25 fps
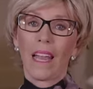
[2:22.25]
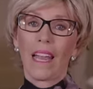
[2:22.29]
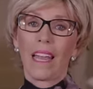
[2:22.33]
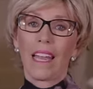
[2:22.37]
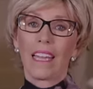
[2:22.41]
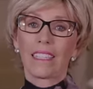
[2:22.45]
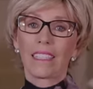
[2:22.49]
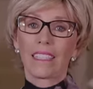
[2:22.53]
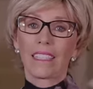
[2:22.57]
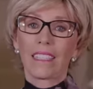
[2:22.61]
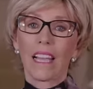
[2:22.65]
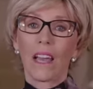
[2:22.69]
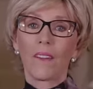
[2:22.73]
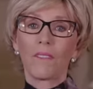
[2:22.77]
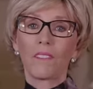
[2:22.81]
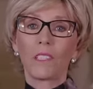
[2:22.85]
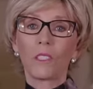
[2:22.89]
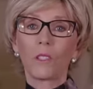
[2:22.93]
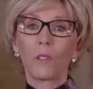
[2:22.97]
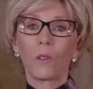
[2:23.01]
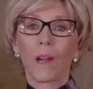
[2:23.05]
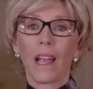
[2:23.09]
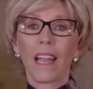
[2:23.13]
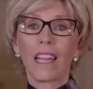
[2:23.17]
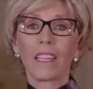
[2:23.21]
His
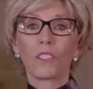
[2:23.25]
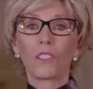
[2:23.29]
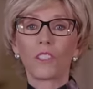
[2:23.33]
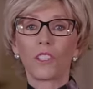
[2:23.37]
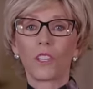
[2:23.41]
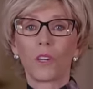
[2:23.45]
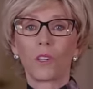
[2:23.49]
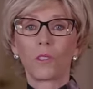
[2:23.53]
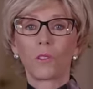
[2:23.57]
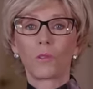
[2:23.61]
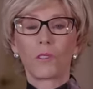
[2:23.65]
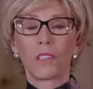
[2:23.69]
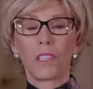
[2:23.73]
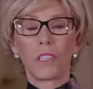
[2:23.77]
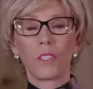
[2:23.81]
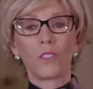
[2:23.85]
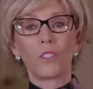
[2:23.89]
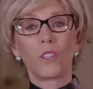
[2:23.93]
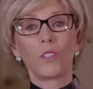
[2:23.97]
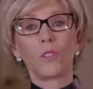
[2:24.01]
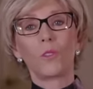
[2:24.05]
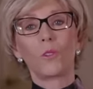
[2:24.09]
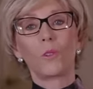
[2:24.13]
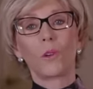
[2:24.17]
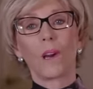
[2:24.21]
seven grandchildren and
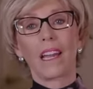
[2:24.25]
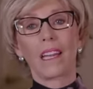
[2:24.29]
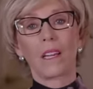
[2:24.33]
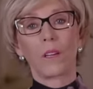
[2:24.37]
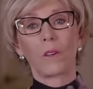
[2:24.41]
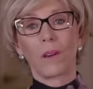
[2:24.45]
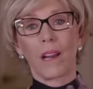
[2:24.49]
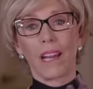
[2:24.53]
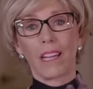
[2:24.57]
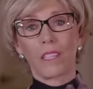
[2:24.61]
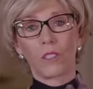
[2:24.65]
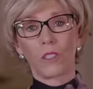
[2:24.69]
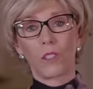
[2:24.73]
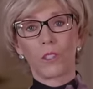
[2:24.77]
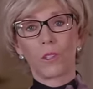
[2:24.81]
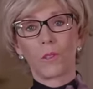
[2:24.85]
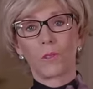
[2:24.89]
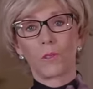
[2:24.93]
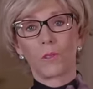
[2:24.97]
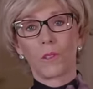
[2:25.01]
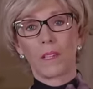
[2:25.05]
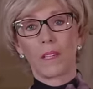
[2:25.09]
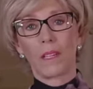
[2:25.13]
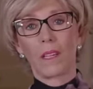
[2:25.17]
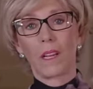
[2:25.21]
two great
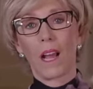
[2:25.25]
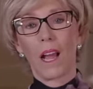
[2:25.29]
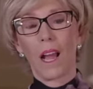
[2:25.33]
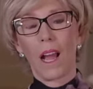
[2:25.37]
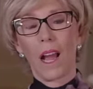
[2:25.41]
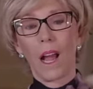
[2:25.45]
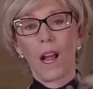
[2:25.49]
grandchildren